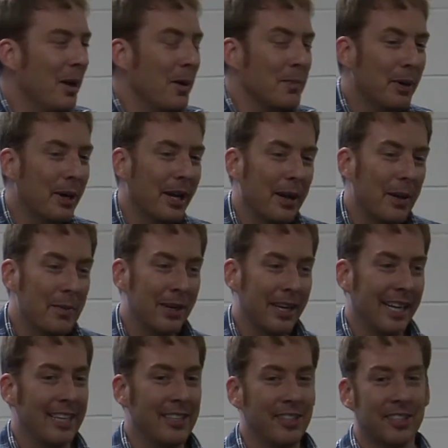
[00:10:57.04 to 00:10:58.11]
But
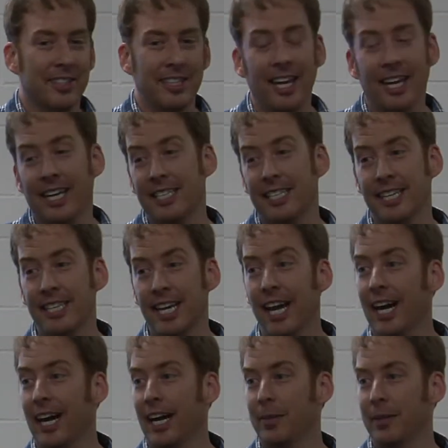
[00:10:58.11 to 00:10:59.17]
he just said, he says,
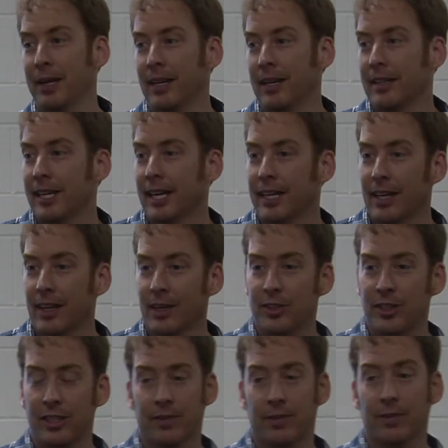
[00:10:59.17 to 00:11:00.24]
yeah, I mean,
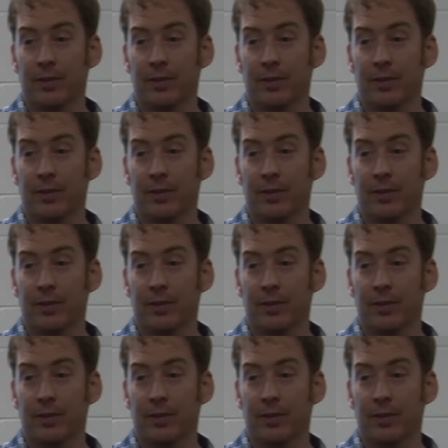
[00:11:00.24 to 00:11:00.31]
technology is,